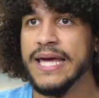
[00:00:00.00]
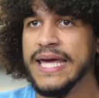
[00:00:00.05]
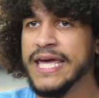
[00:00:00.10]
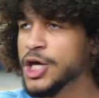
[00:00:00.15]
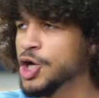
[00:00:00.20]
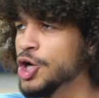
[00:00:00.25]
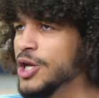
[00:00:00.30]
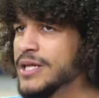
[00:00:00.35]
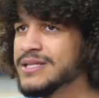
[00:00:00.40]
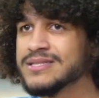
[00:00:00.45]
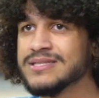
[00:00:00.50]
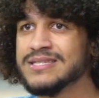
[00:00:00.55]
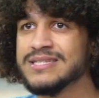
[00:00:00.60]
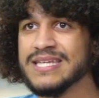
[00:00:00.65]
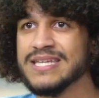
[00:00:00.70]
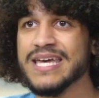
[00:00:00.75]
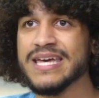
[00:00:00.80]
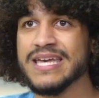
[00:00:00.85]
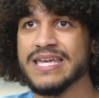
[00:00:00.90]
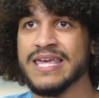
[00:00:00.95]
He couldn't
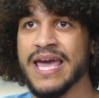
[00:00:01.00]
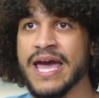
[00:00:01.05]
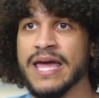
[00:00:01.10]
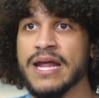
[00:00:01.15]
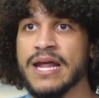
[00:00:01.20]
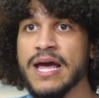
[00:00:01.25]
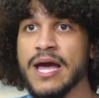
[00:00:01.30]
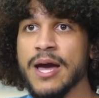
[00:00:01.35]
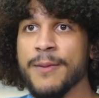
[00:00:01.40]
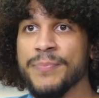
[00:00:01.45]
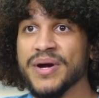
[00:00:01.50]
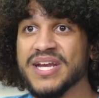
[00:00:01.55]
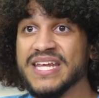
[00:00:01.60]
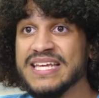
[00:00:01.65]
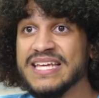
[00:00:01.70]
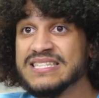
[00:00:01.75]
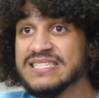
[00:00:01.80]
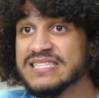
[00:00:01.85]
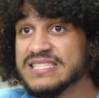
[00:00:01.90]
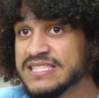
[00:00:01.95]
see it yet, but
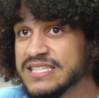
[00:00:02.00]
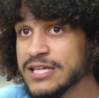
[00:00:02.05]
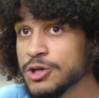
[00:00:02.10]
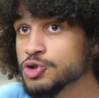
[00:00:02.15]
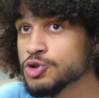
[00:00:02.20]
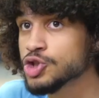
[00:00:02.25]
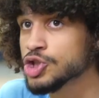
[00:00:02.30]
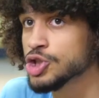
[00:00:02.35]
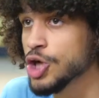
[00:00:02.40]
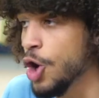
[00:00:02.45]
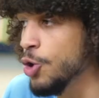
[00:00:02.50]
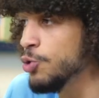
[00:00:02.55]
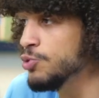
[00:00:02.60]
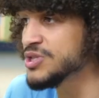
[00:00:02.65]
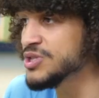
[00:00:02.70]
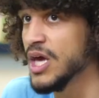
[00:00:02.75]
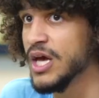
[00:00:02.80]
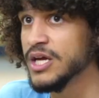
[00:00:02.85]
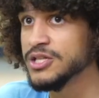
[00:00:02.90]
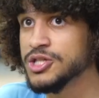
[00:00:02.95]
he still
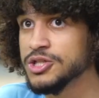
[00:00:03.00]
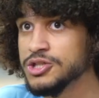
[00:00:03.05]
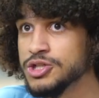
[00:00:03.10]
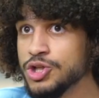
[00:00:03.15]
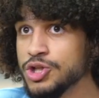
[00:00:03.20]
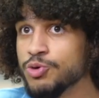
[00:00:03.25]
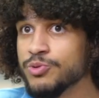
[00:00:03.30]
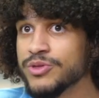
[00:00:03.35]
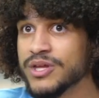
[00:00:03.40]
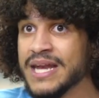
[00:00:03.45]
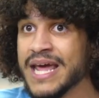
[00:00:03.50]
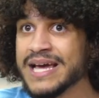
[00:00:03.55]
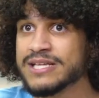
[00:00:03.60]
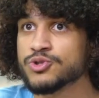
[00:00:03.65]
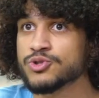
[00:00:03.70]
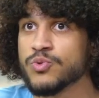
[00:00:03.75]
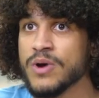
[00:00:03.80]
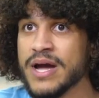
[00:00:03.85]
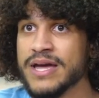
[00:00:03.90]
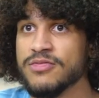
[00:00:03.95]
chose to do the
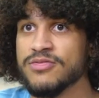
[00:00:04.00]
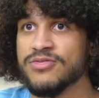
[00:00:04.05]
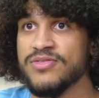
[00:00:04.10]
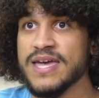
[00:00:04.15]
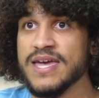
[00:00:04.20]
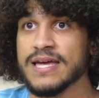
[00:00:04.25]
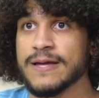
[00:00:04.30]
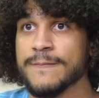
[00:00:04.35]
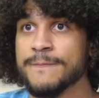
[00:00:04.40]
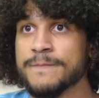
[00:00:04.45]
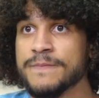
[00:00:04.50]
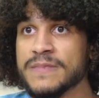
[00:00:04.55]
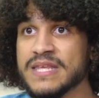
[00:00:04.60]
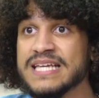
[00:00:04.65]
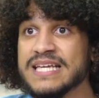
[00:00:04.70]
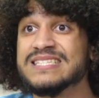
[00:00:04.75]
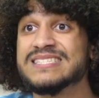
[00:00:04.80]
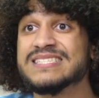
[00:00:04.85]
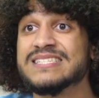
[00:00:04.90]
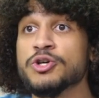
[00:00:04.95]
next right thing.
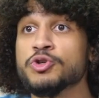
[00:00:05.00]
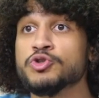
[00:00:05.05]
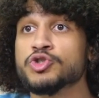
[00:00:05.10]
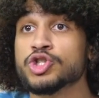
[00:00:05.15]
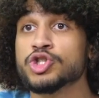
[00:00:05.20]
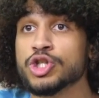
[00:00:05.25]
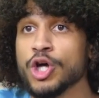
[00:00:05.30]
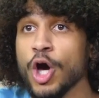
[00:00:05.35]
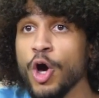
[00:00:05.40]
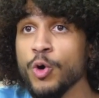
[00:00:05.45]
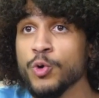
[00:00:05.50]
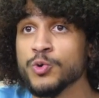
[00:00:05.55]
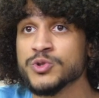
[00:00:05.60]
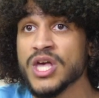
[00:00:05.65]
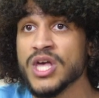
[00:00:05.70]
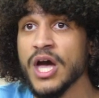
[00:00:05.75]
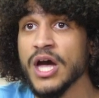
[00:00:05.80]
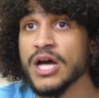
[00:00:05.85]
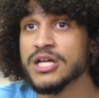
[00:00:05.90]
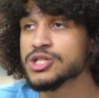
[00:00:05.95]
He still chose
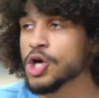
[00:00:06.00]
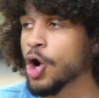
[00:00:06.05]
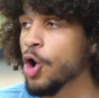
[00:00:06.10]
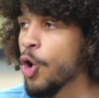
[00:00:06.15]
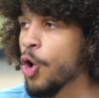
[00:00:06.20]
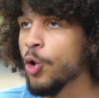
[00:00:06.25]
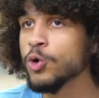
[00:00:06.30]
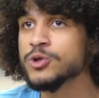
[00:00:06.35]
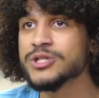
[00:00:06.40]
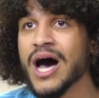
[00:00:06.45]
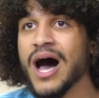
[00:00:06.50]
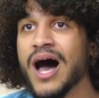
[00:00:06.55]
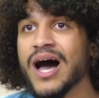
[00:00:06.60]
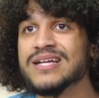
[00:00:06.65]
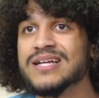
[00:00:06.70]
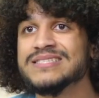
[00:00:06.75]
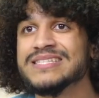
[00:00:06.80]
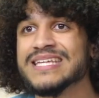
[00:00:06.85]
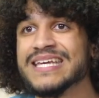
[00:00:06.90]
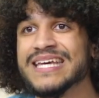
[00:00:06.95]
to hold
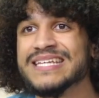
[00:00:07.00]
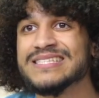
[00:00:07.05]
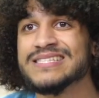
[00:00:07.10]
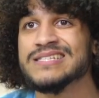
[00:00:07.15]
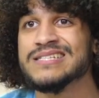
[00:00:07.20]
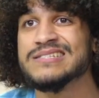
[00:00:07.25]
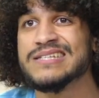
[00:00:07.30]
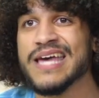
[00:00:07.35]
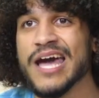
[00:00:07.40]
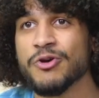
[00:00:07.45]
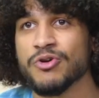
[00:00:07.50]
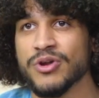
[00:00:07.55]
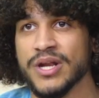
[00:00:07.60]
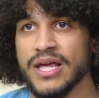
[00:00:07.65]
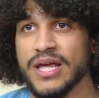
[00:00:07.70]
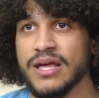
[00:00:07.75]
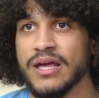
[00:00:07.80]
on to his integrity.